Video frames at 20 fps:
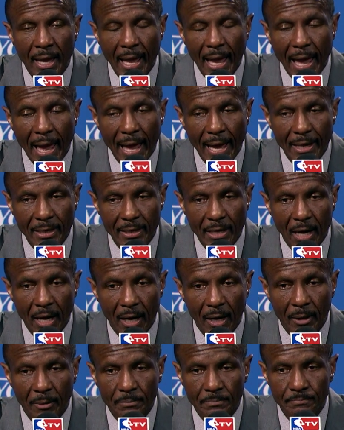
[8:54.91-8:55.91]
And
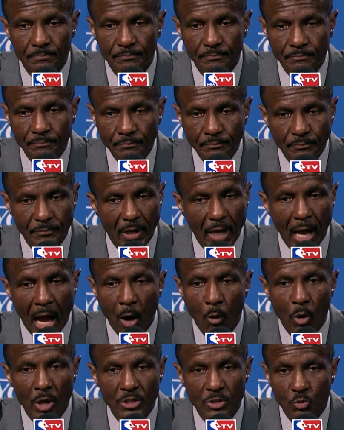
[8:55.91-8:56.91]
I
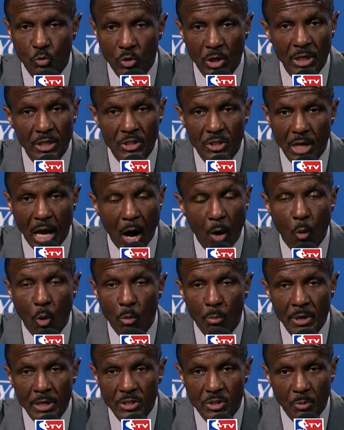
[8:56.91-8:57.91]
won't
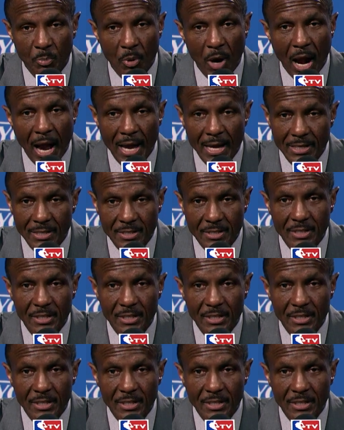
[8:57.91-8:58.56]
be surprised